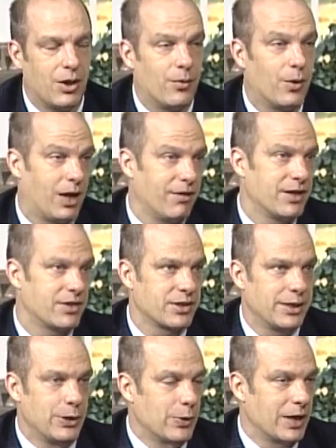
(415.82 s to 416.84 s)
Well, obviously
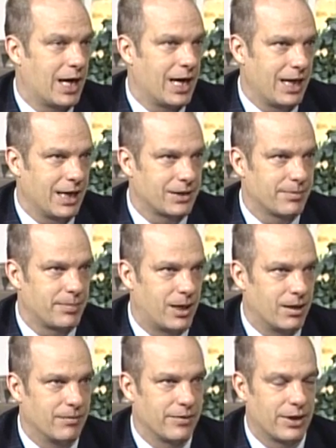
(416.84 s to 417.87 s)
you and I at the pump.